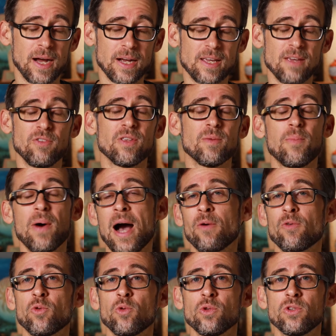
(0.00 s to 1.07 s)
giving the
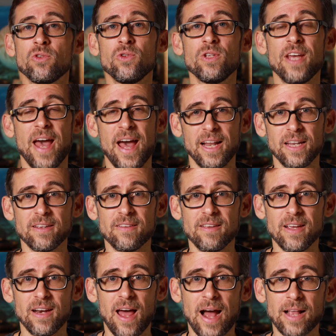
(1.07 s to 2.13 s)
power all to the
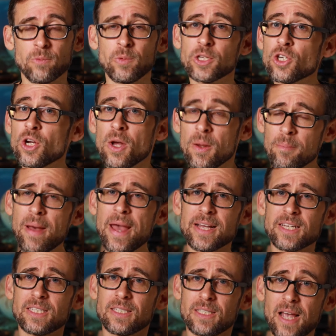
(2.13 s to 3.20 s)
LED light, which
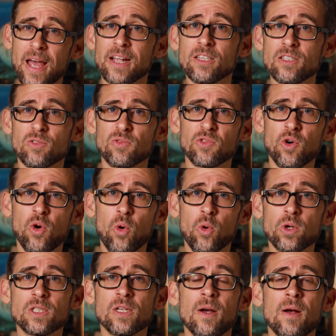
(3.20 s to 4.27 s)
makes sense of
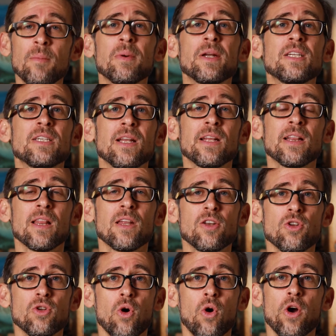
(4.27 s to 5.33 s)
course, but is a little
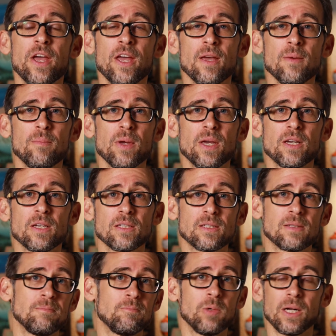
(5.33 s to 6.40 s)
annoying
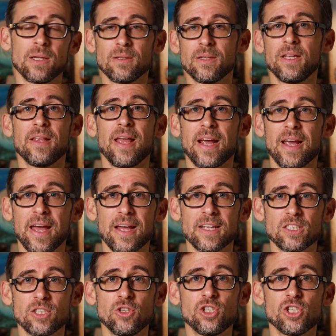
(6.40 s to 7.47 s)
because, well, in that
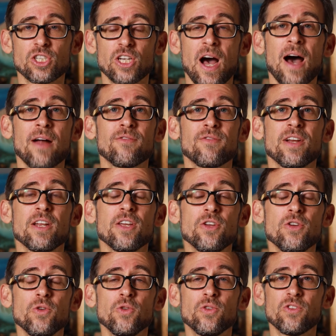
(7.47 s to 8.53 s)
case you just can't really
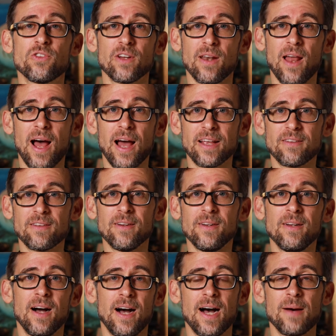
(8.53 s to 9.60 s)
use the light
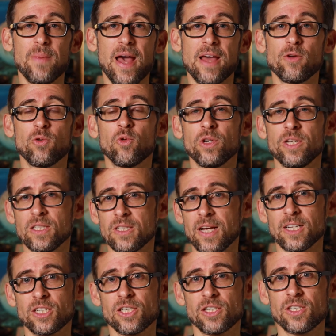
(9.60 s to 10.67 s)
at all in
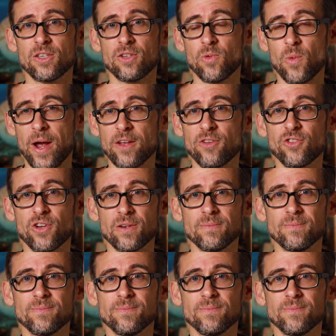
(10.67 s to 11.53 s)
such a situation.